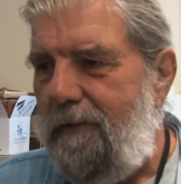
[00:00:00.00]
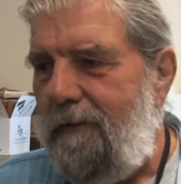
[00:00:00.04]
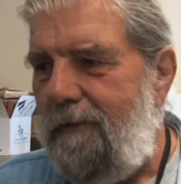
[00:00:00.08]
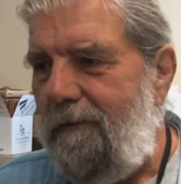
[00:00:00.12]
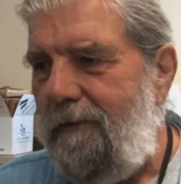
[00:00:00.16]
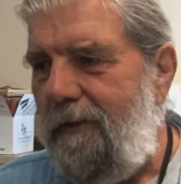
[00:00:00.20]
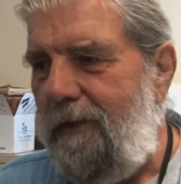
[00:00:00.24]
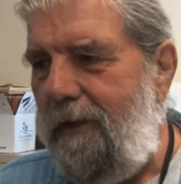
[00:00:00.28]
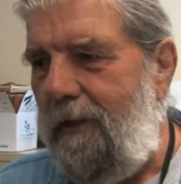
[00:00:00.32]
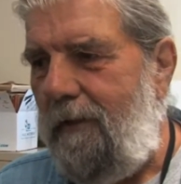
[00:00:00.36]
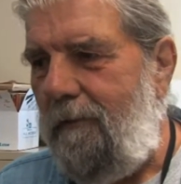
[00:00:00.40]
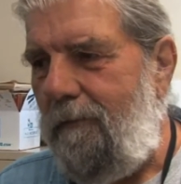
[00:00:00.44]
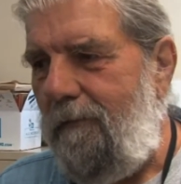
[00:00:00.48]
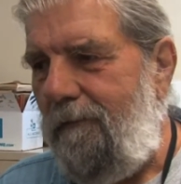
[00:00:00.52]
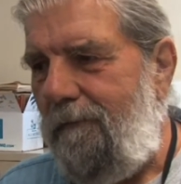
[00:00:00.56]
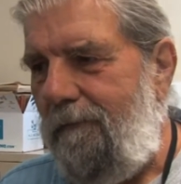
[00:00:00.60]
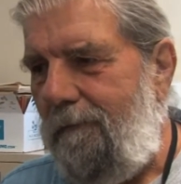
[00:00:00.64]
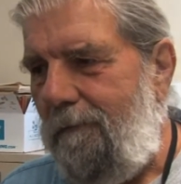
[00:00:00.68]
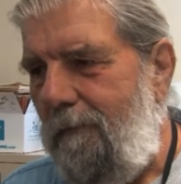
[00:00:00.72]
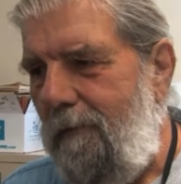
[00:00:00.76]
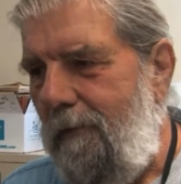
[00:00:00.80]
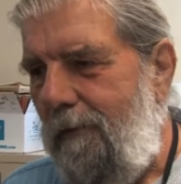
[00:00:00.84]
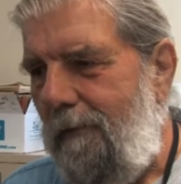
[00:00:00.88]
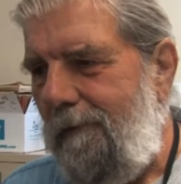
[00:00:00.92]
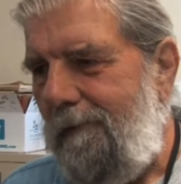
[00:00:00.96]
Well,
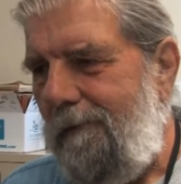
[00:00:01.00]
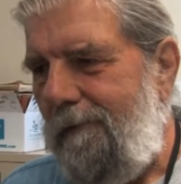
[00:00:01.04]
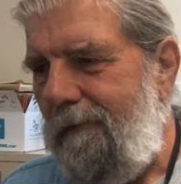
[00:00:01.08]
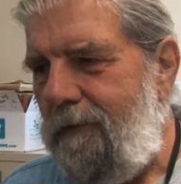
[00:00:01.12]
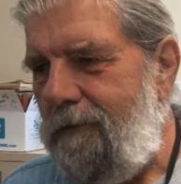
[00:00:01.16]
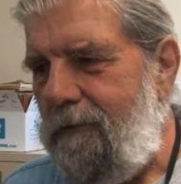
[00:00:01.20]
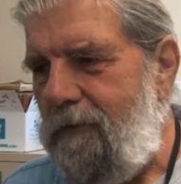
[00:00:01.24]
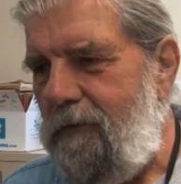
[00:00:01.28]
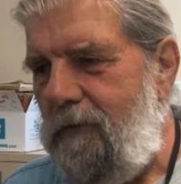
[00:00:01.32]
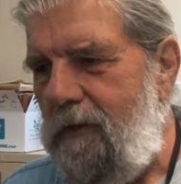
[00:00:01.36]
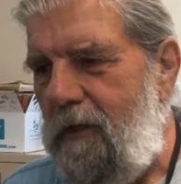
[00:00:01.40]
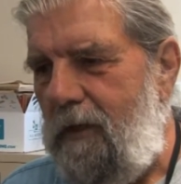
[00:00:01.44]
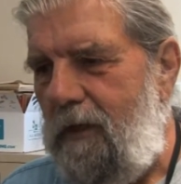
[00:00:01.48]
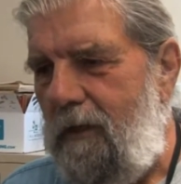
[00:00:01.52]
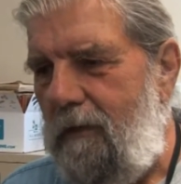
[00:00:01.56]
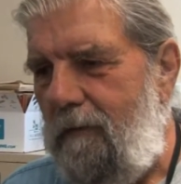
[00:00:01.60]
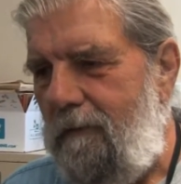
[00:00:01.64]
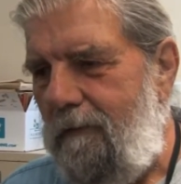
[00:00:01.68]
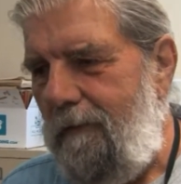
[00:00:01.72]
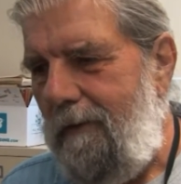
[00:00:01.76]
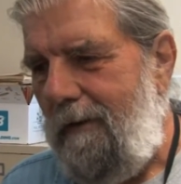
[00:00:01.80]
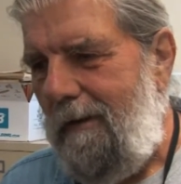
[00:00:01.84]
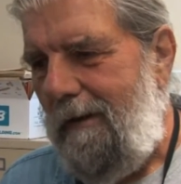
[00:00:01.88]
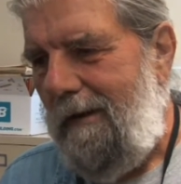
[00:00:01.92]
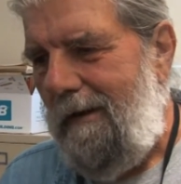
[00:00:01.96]
let's see,
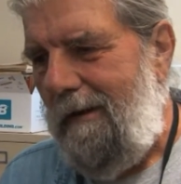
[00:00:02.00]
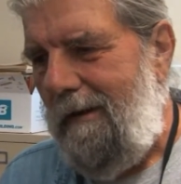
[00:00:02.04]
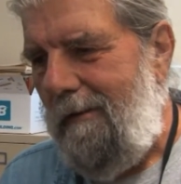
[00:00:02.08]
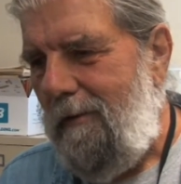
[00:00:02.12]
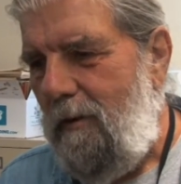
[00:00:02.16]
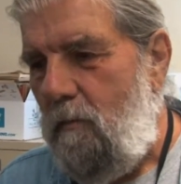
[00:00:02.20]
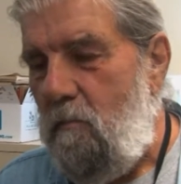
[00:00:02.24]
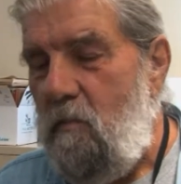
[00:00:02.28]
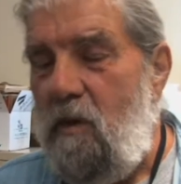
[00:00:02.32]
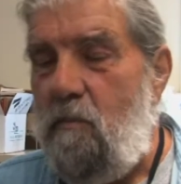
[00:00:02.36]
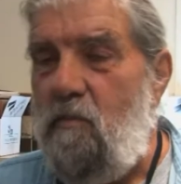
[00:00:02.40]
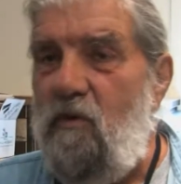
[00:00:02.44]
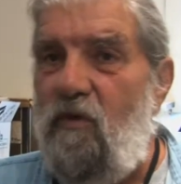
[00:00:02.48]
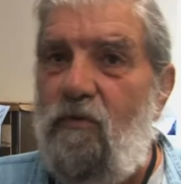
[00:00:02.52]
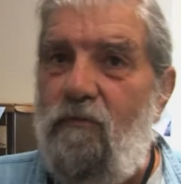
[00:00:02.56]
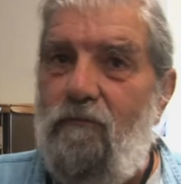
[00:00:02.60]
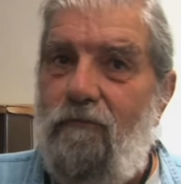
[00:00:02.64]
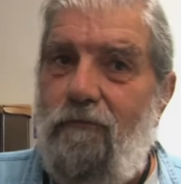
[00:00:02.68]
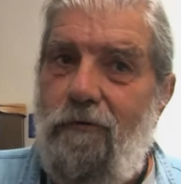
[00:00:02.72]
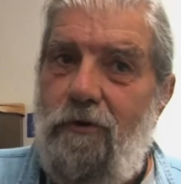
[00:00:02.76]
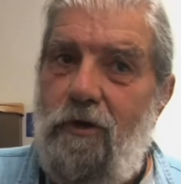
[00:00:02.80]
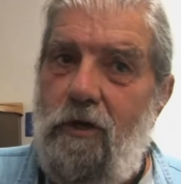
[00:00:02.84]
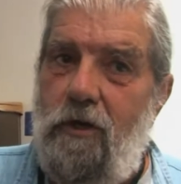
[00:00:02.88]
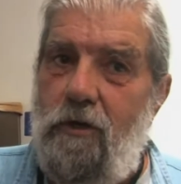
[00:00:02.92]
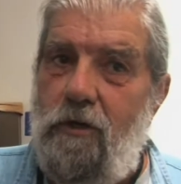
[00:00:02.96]
maybe
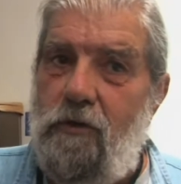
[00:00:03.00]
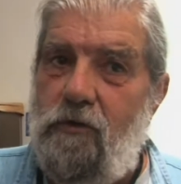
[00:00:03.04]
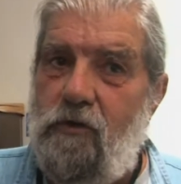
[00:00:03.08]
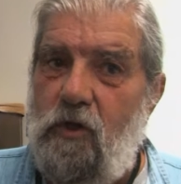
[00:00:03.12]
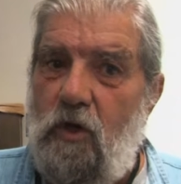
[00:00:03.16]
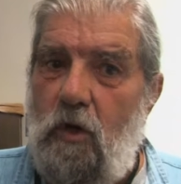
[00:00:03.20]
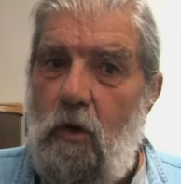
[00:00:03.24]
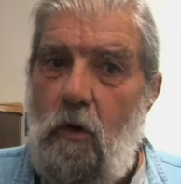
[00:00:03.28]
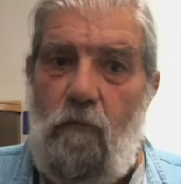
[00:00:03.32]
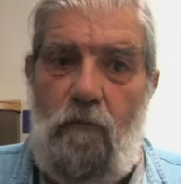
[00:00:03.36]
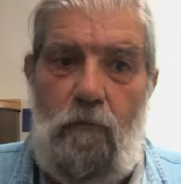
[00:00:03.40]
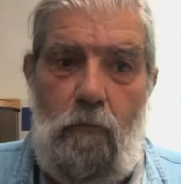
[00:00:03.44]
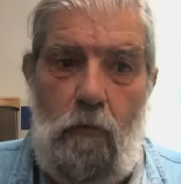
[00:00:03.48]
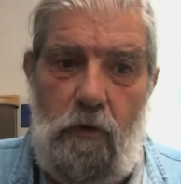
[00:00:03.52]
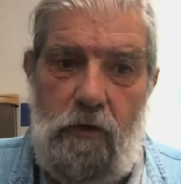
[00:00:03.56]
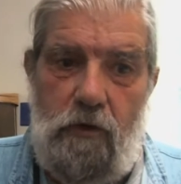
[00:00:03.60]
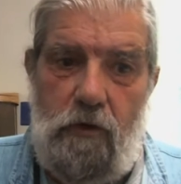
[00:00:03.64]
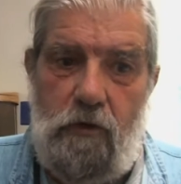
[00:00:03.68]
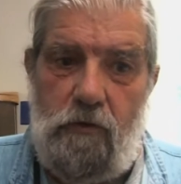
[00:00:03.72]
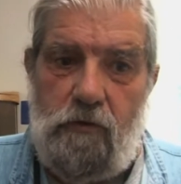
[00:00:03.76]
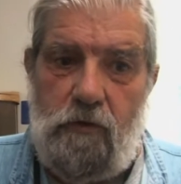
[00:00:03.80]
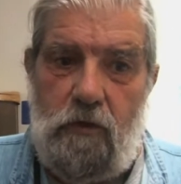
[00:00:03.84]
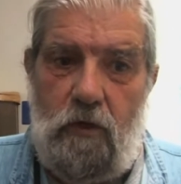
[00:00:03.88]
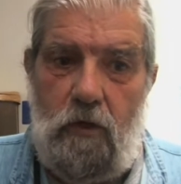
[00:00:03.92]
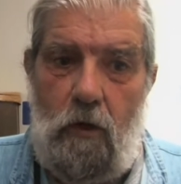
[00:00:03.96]
4 years
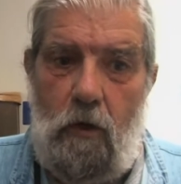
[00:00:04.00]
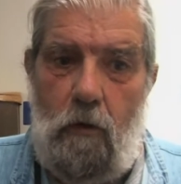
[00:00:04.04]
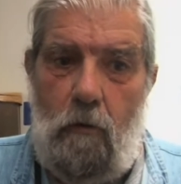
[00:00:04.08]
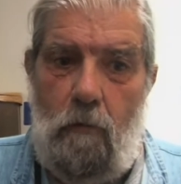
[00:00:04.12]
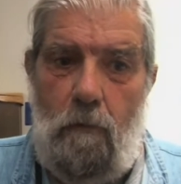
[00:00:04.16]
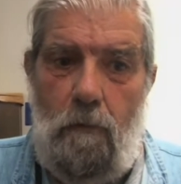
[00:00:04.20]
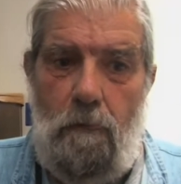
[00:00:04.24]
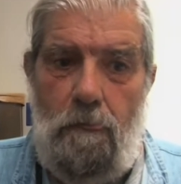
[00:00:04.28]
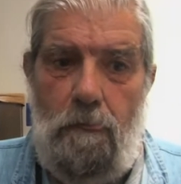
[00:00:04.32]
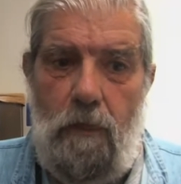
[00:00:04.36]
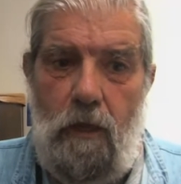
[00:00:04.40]
ago,